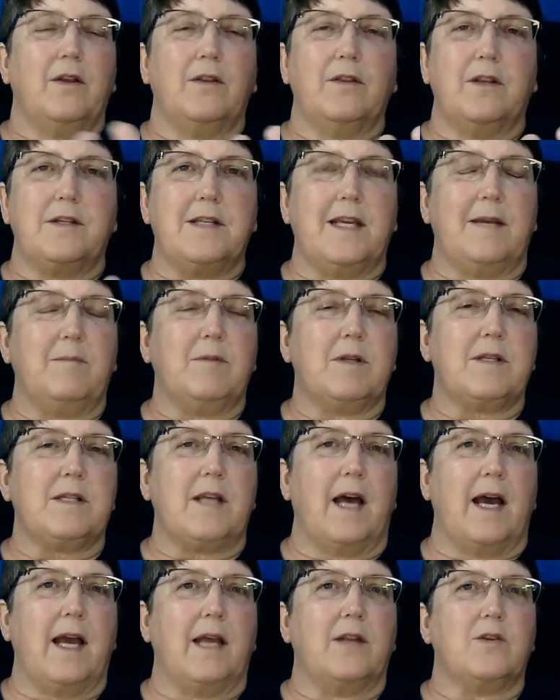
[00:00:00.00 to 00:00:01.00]
The team
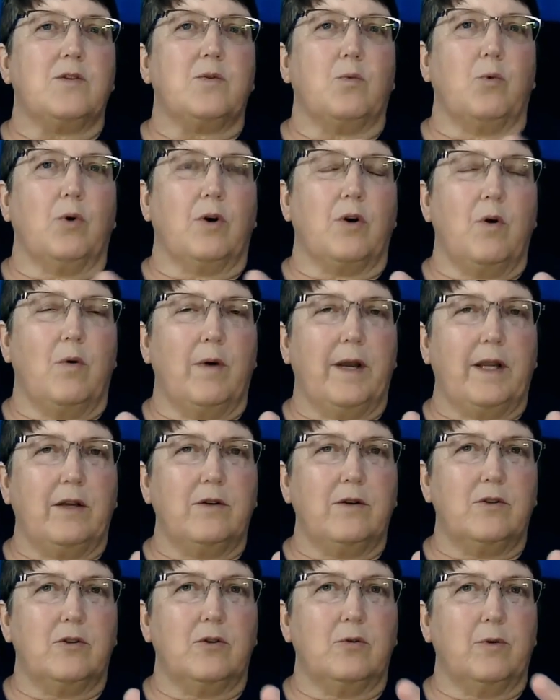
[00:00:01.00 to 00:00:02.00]
decides we're
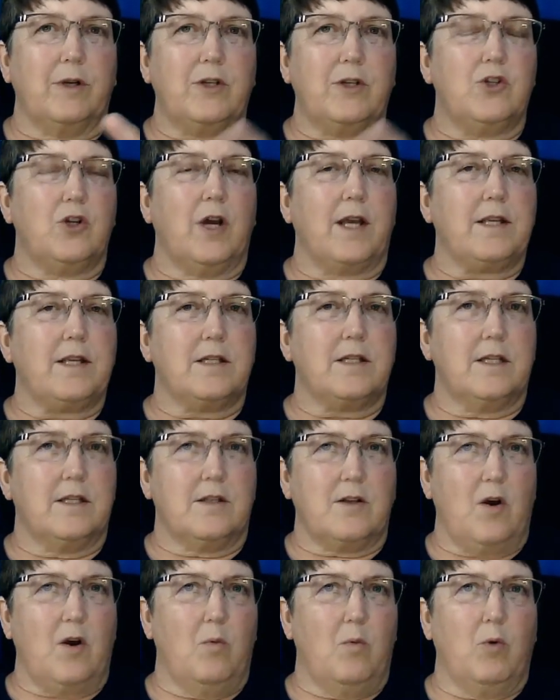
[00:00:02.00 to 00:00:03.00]
going to adjust
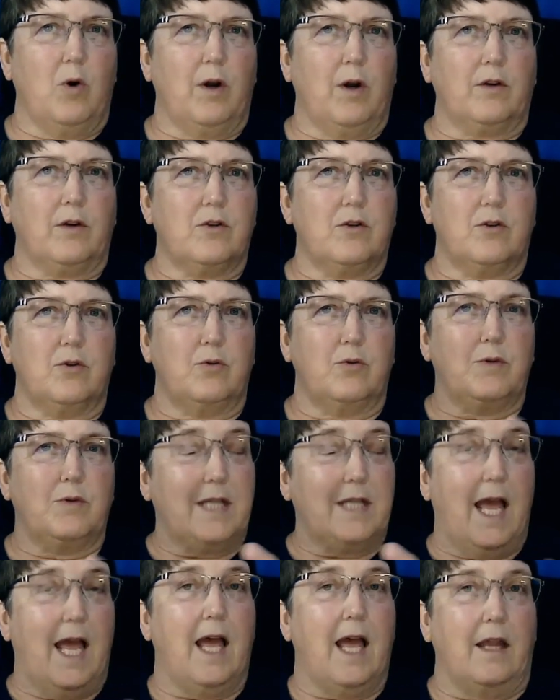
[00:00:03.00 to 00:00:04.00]
his homework to
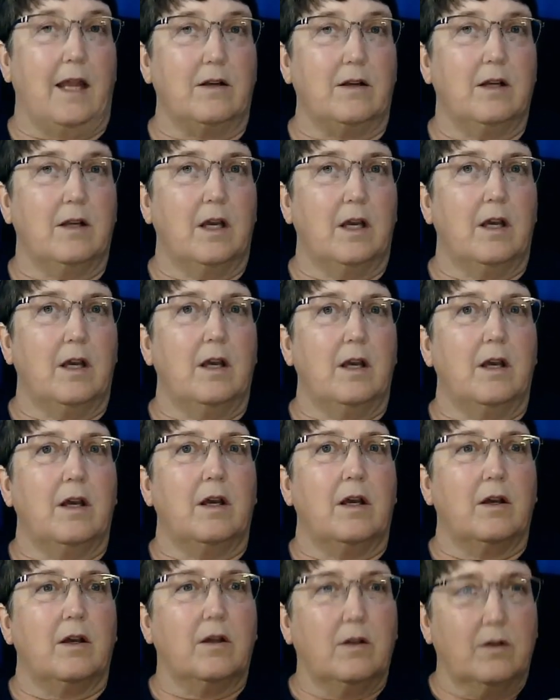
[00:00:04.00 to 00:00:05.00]
10
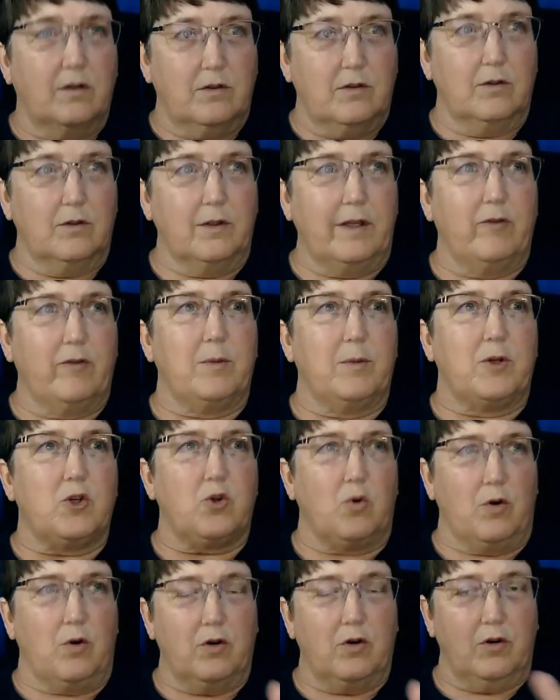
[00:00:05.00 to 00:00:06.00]
to give him a
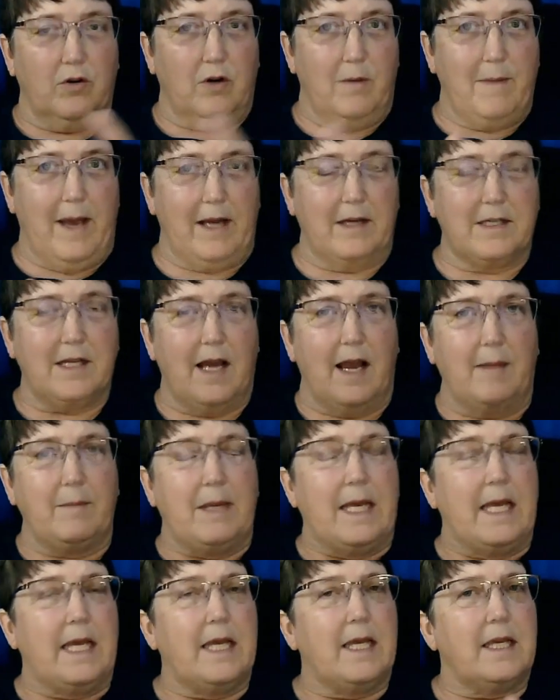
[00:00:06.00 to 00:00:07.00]
shorter amount of
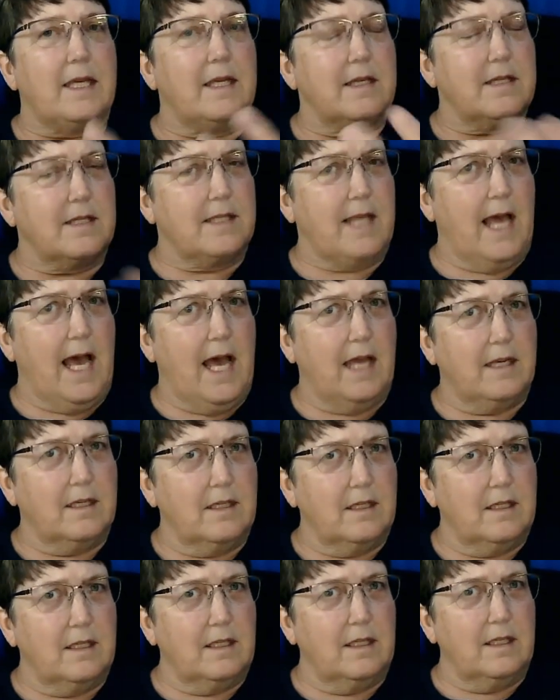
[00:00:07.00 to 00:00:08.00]
time. Is that
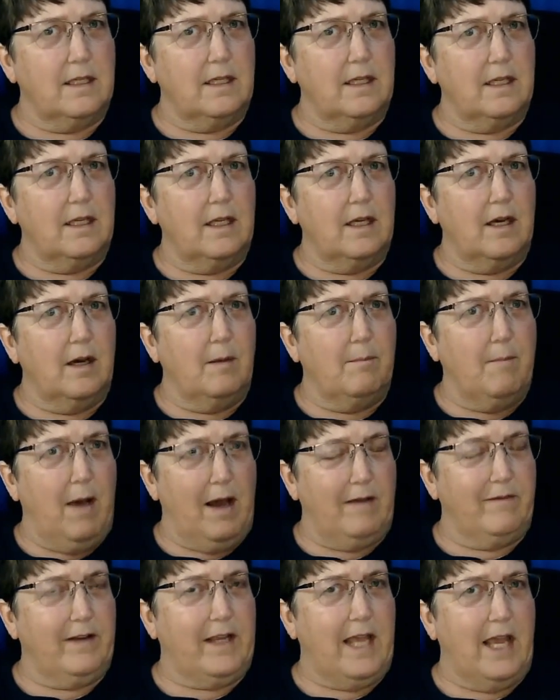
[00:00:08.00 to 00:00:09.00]
a
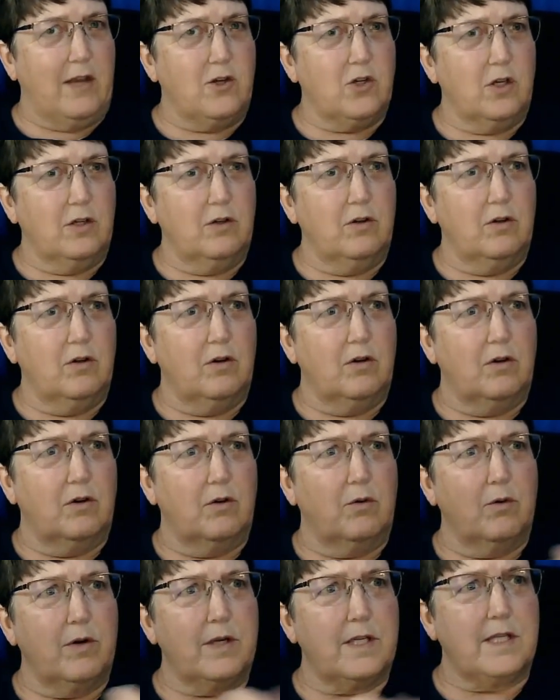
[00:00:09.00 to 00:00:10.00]
modification
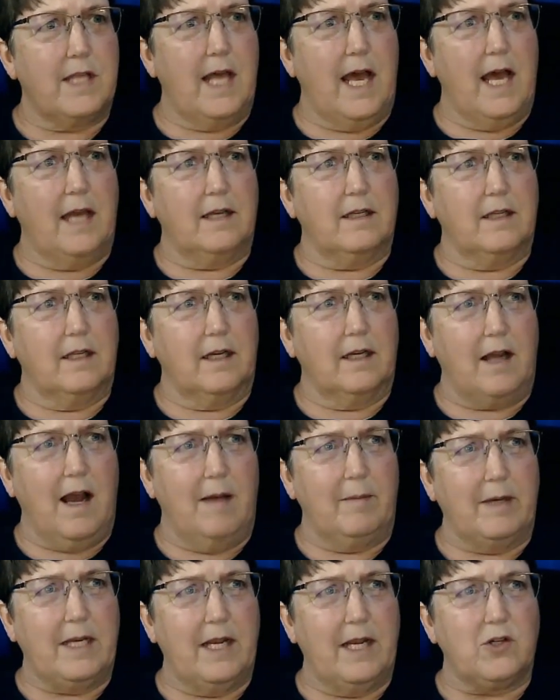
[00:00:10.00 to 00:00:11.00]
or is that an
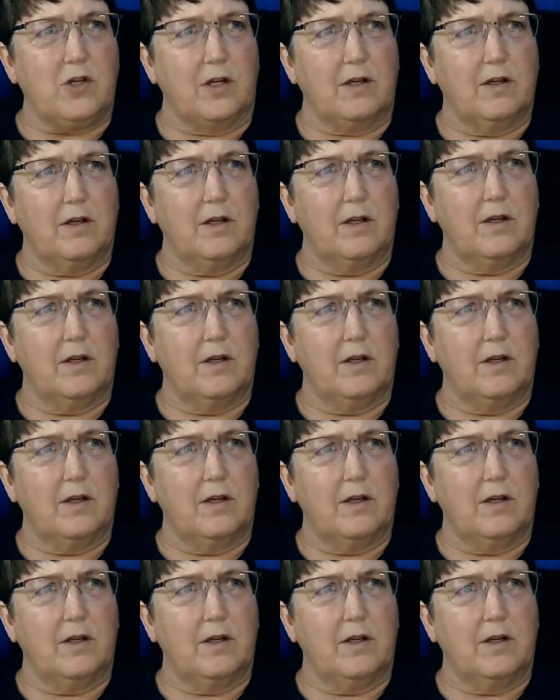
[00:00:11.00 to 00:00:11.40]
accommodation?